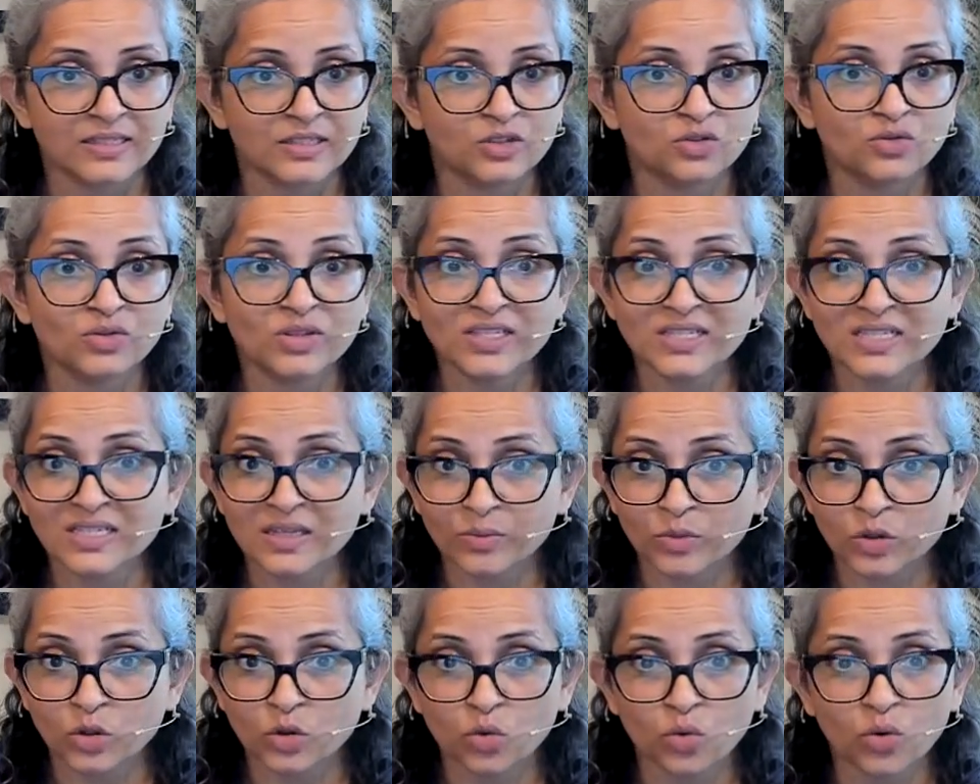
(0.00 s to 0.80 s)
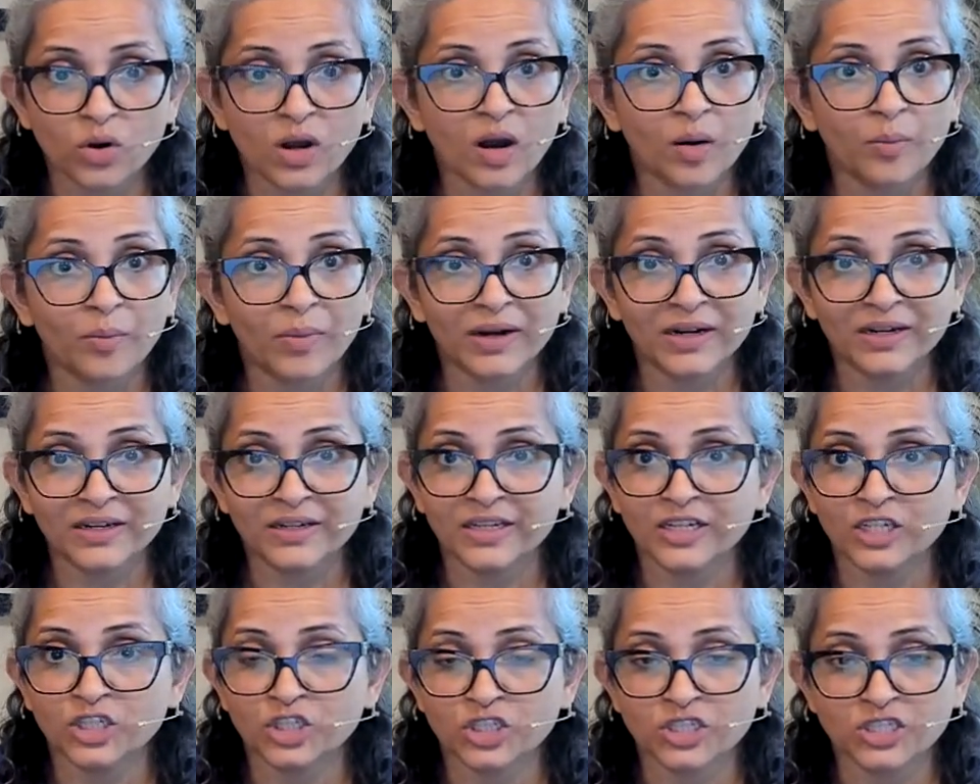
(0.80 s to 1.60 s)
doing some yoga,
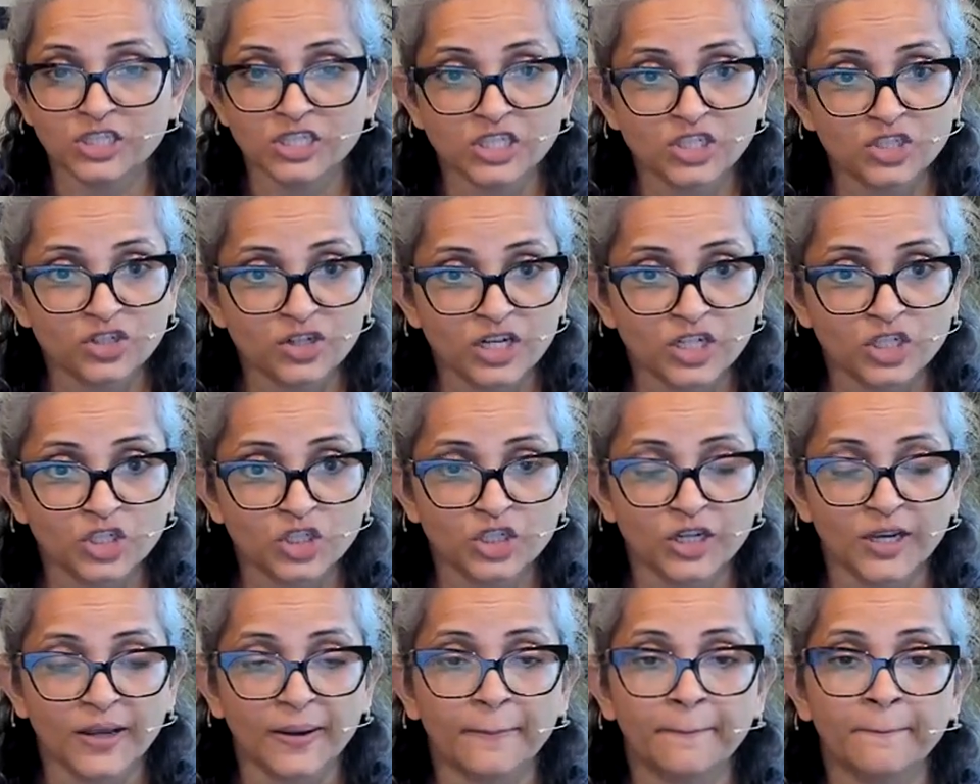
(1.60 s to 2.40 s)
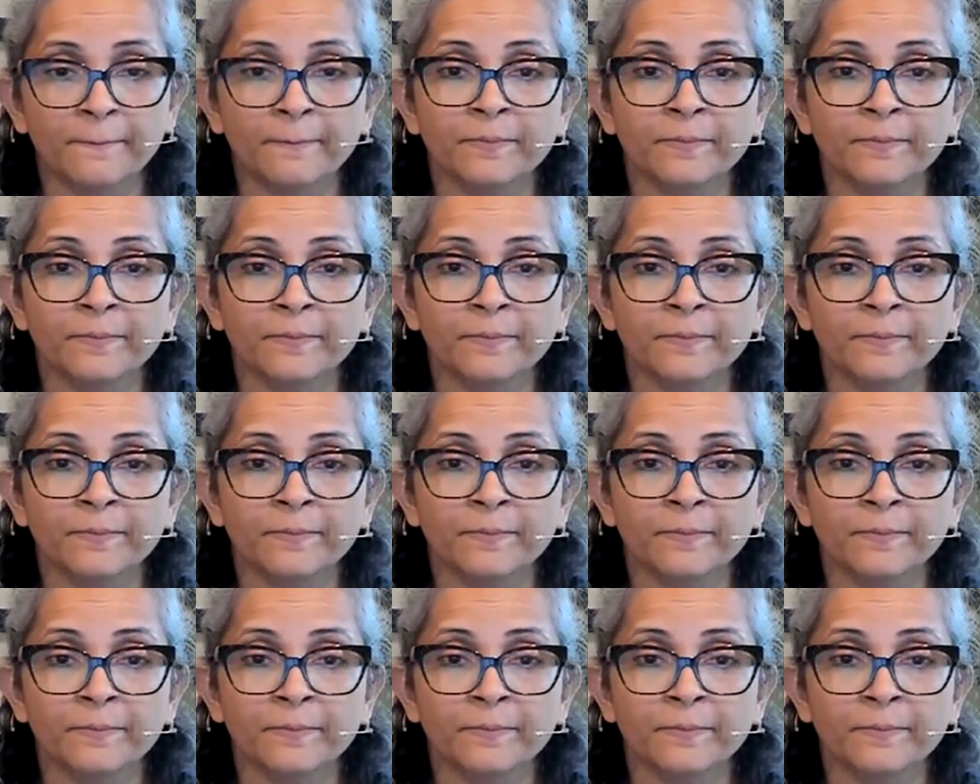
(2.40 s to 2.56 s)
meditation, stretching,